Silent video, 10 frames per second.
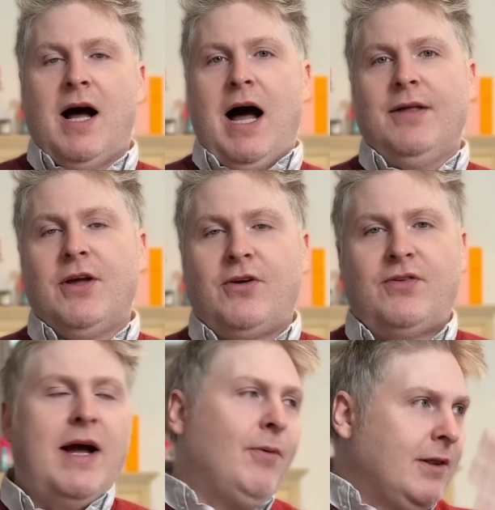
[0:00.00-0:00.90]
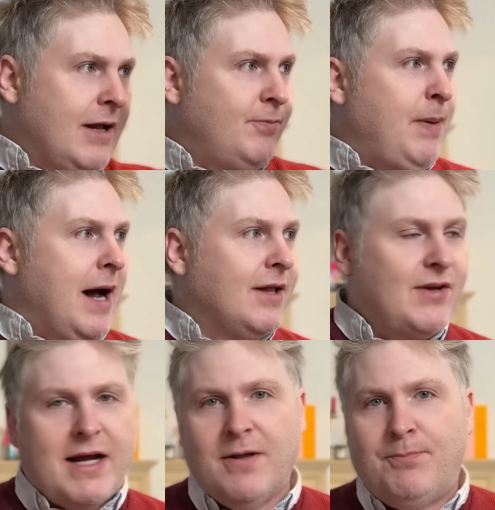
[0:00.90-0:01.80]
And you could say, well, let's buy a
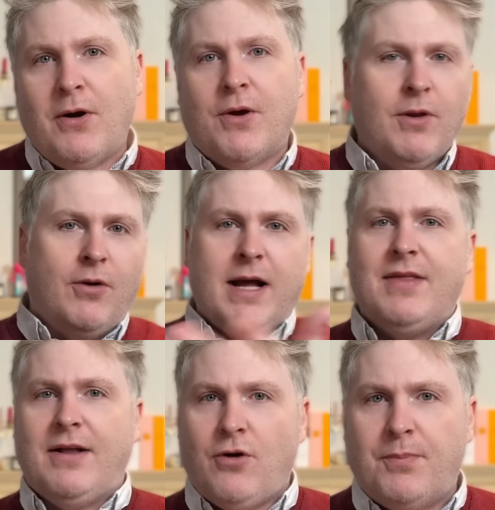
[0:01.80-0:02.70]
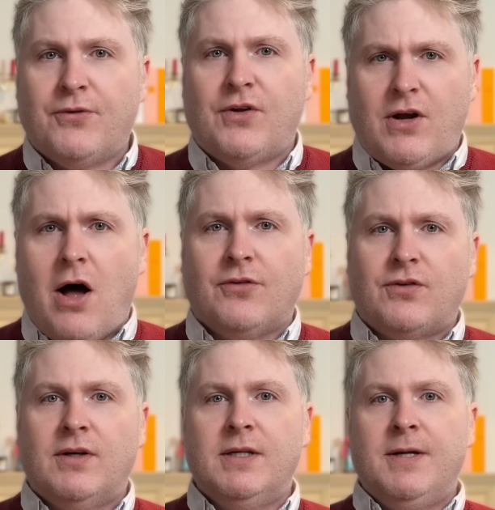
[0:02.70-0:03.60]
second bucket. Well, okay, that doubles the
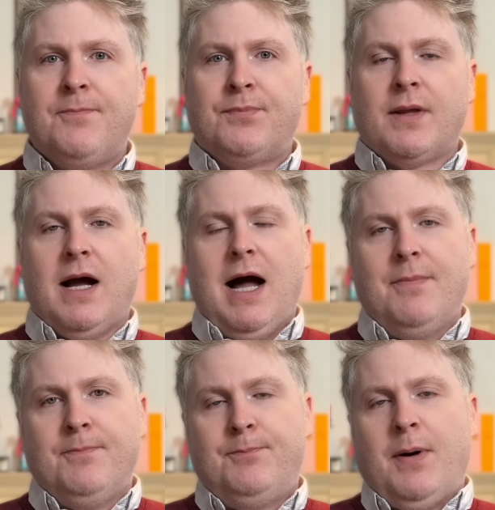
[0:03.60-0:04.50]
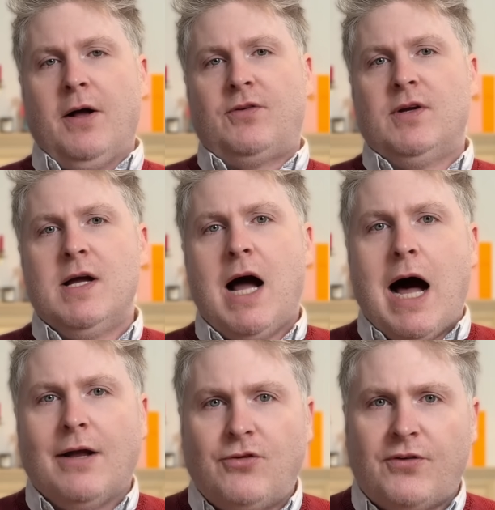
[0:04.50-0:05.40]
cost. But
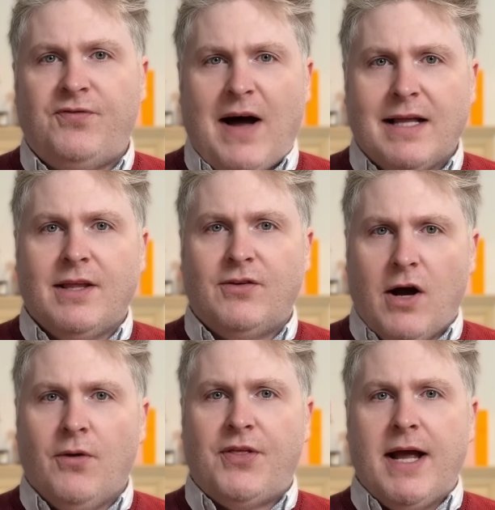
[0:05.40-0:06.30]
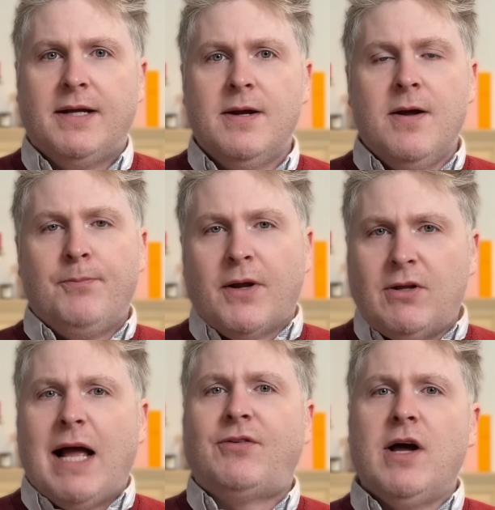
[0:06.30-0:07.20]
I just find this whole thing. But
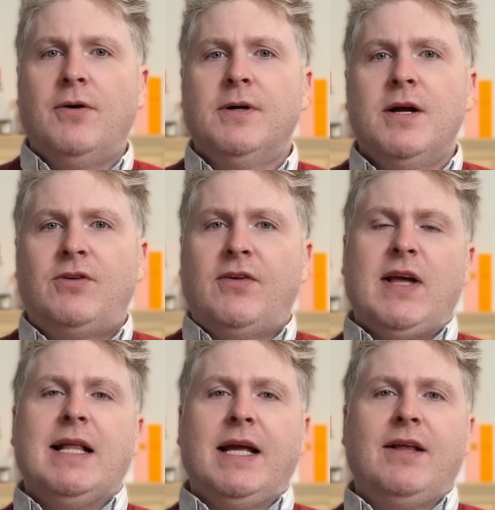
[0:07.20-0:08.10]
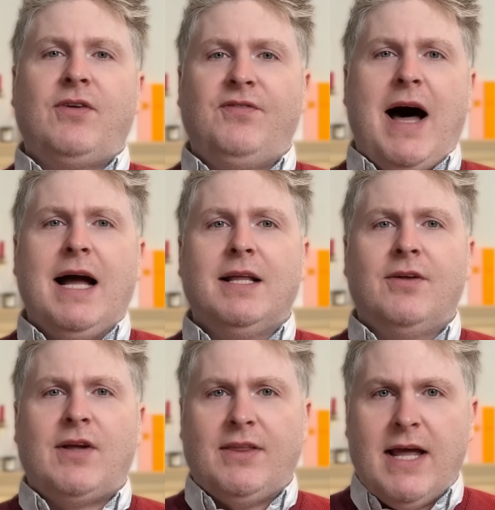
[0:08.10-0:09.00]
Glasgow descending into
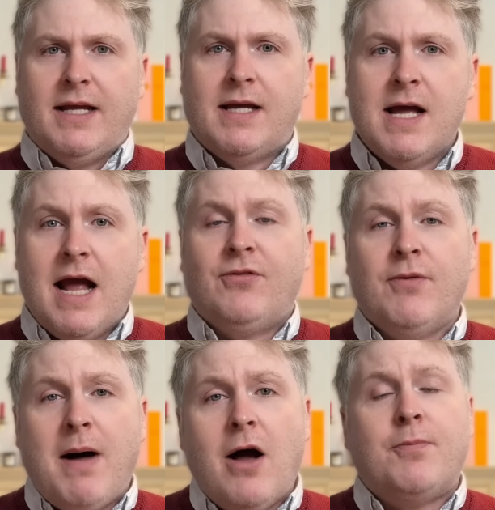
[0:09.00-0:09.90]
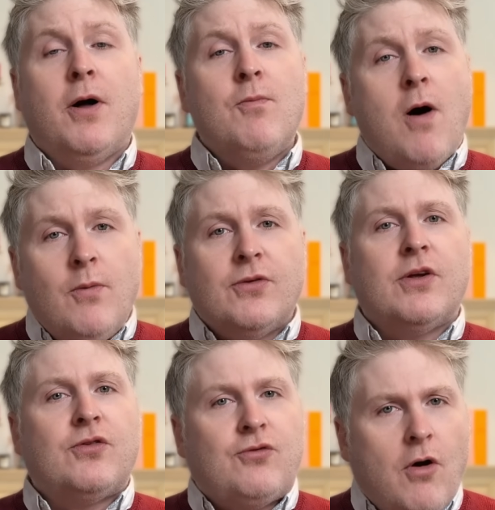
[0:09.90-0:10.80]
violence, I think, is remarkable. And what was
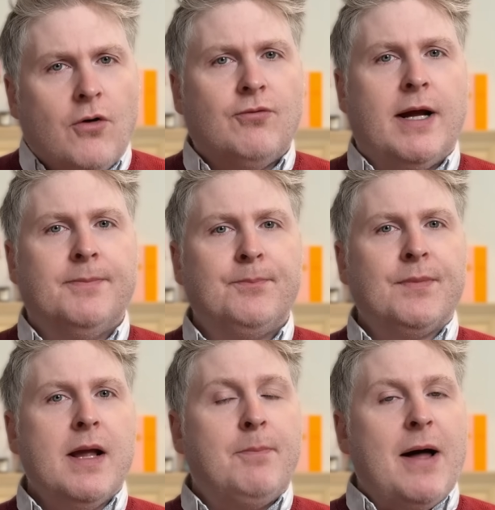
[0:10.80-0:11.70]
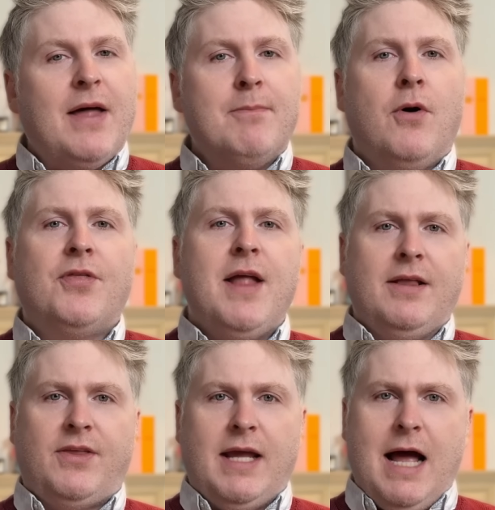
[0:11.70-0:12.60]
extraordinary about that more than
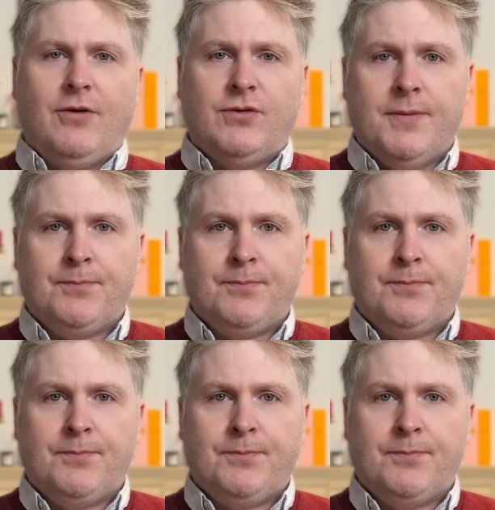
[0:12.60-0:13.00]
anything else?